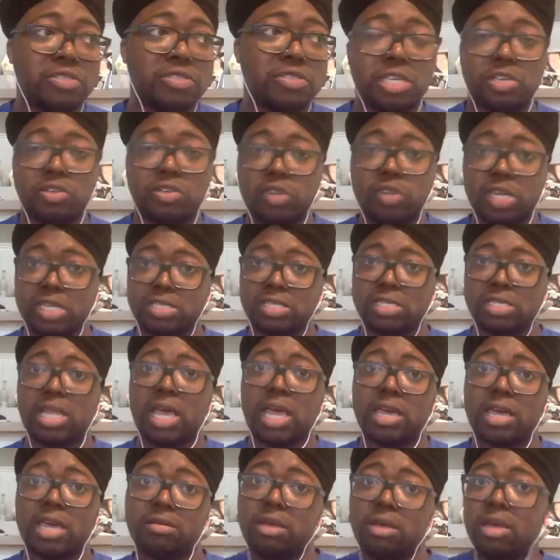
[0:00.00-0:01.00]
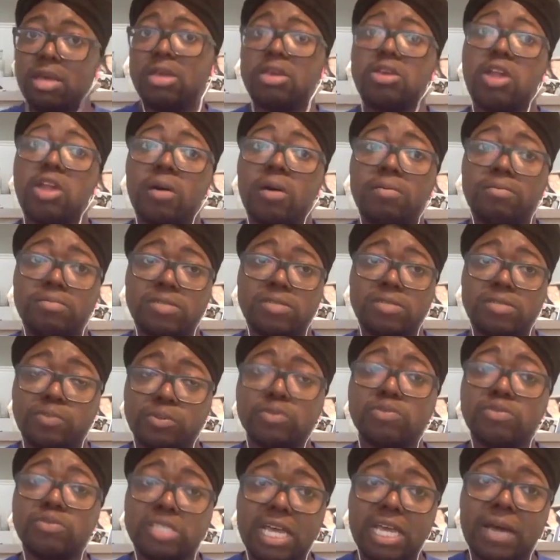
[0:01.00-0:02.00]
and you need to
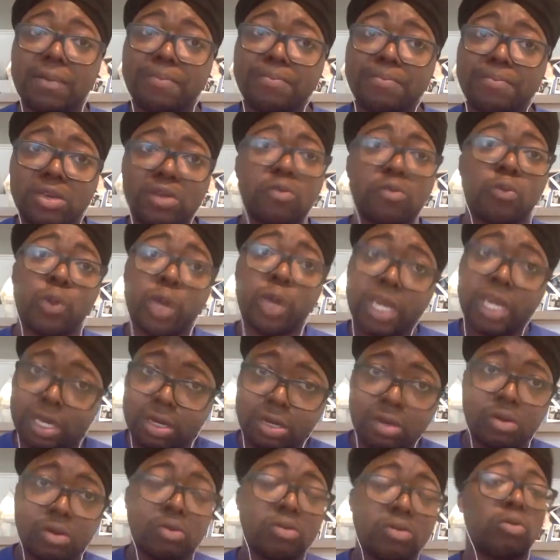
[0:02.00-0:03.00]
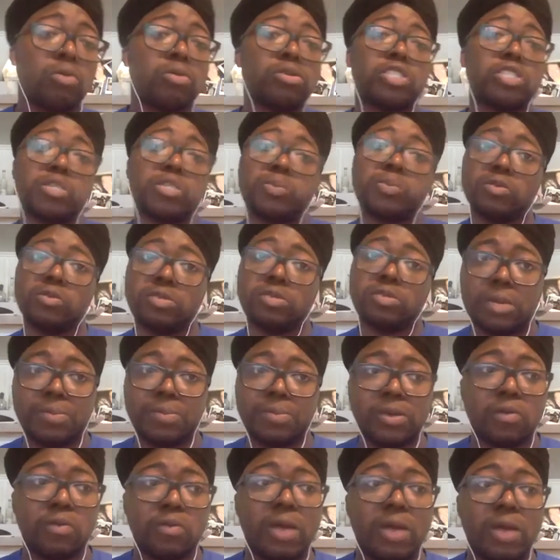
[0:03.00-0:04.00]
spruce up your reel or spruce up
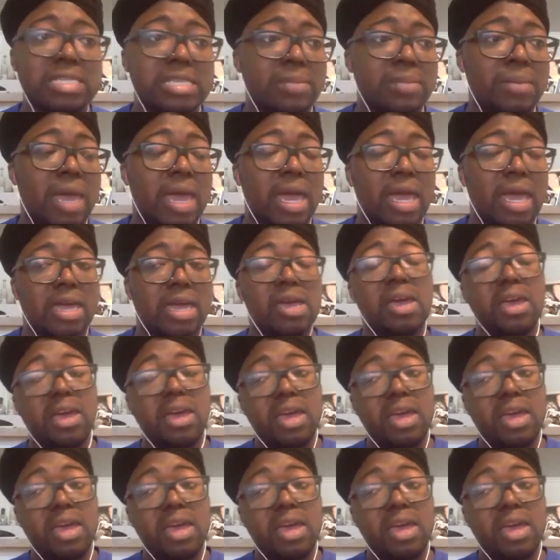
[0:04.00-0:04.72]
your resume.